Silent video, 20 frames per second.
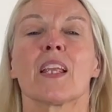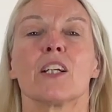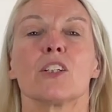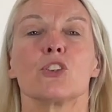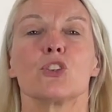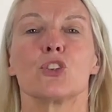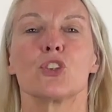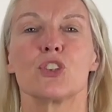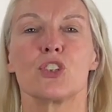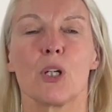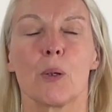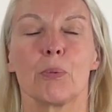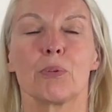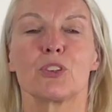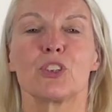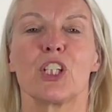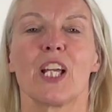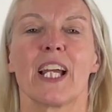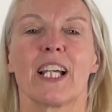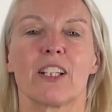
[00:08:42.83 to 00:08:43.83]
to double
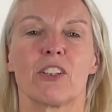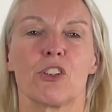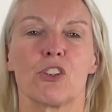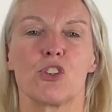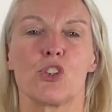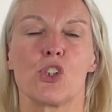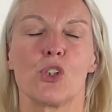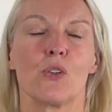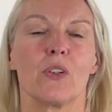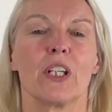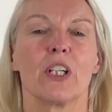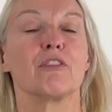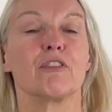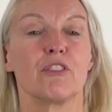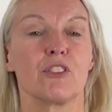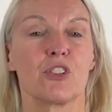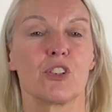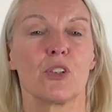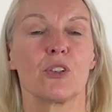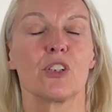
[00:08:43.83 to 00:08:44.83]
check the tuning
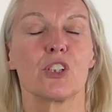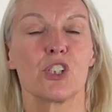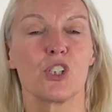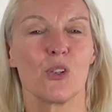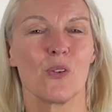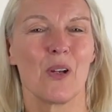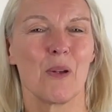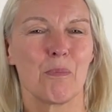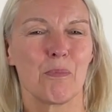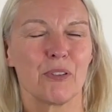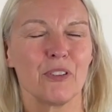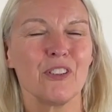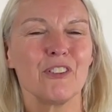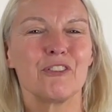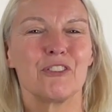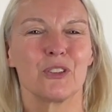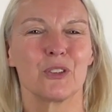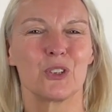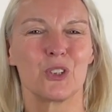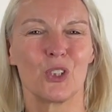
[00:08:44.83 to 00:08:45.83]
so that you improve
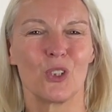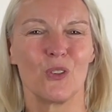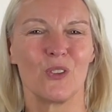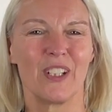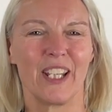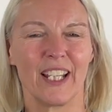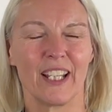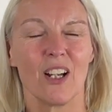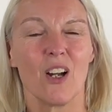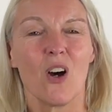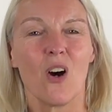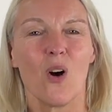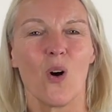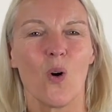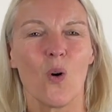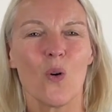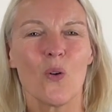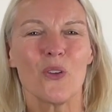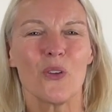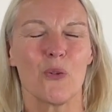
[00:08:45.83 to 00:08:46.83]
your tuning
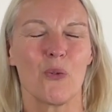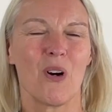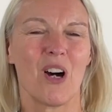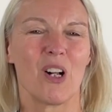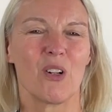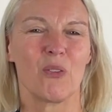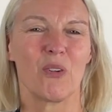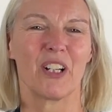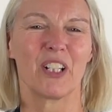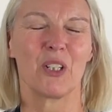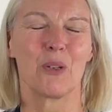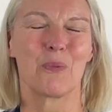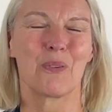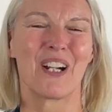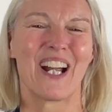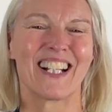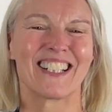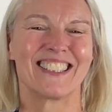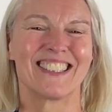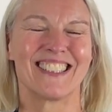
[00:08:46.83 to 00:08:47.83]
all the while you're
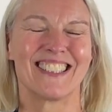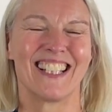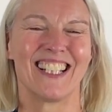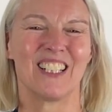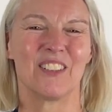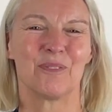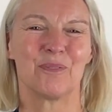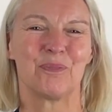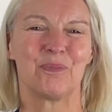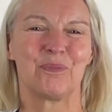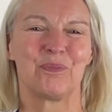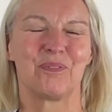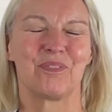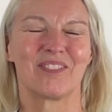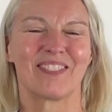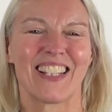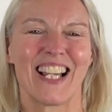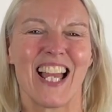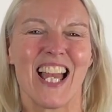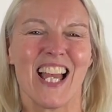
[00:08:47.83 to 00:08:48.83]
practicing.
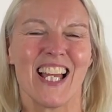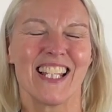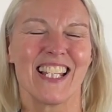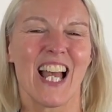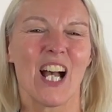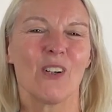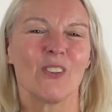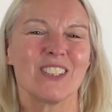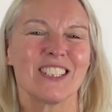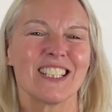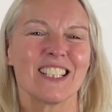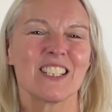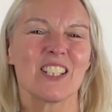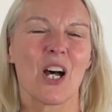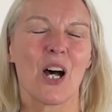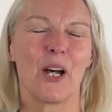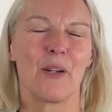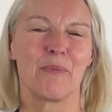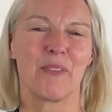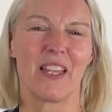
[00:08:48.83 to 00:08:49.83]
Now is the
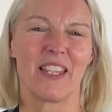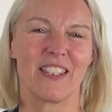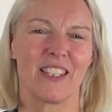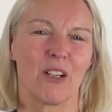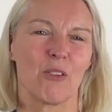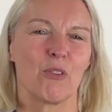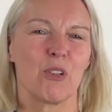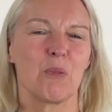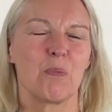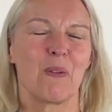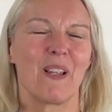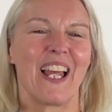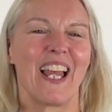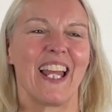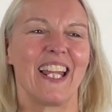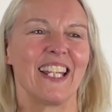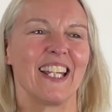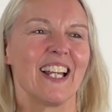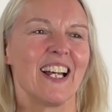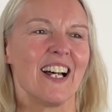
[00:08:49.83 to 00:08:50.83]
time then that we
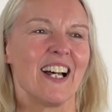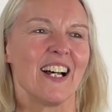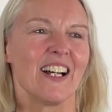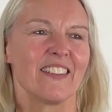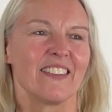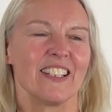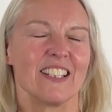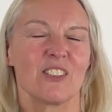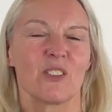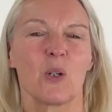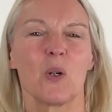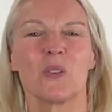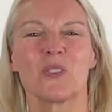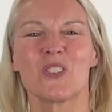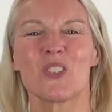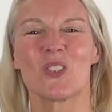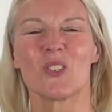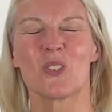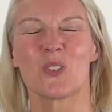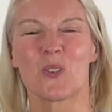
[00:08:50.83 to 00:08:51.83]
play this
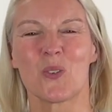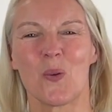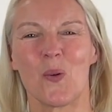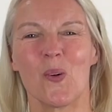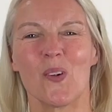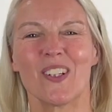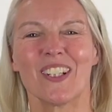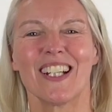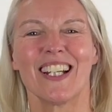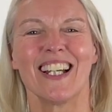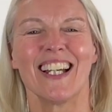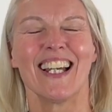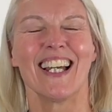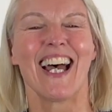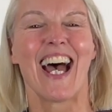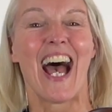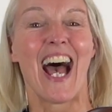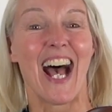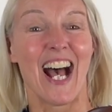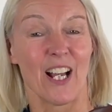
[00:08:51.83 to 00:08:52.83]
concert song
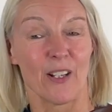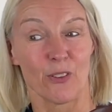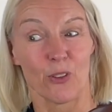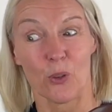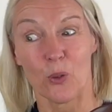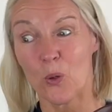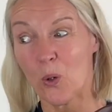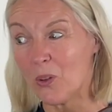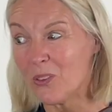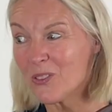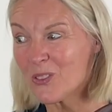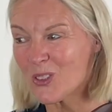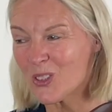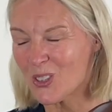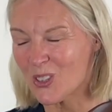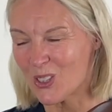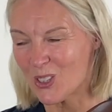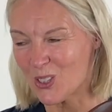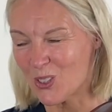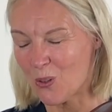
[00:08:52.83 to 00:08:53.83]
as a
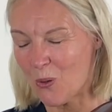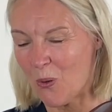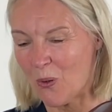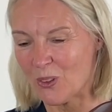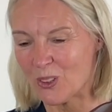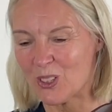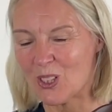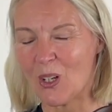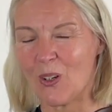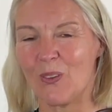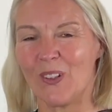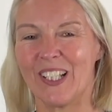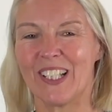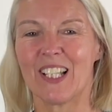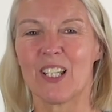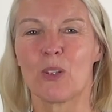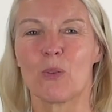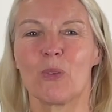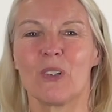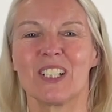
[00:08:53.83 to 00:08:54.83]
concert song, so in
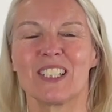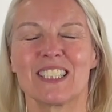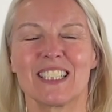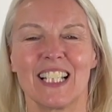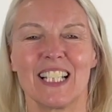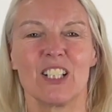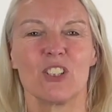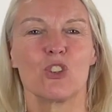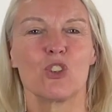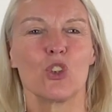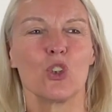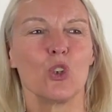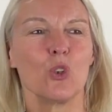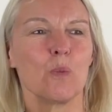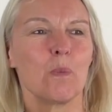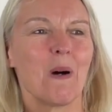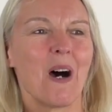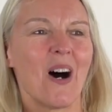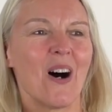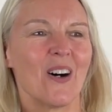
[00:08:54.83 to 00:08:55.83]
other words in 2
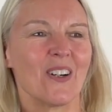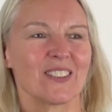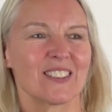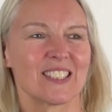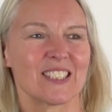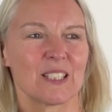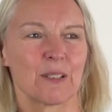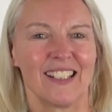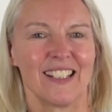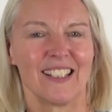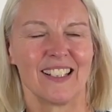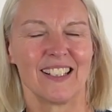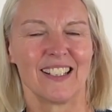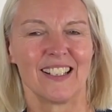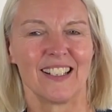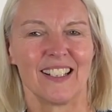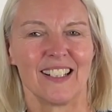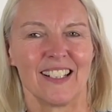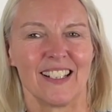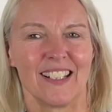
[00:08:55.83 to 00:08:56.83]
parts.
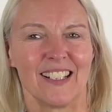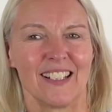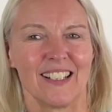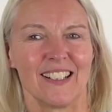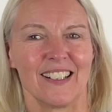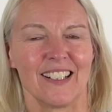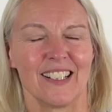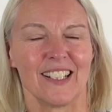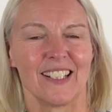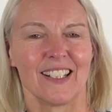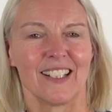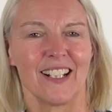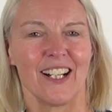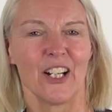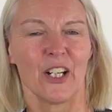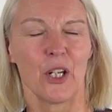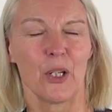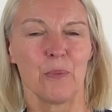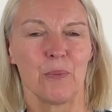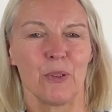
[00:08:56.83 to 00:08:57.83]
I
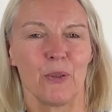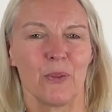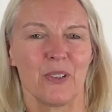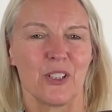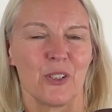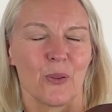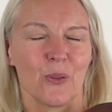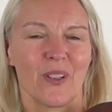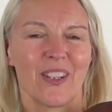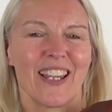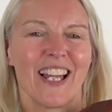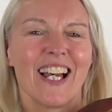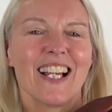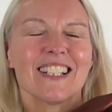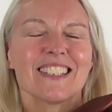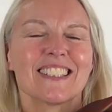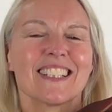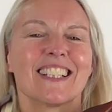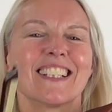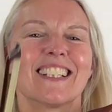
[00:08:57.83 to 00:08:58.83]
hope you enjoyed that.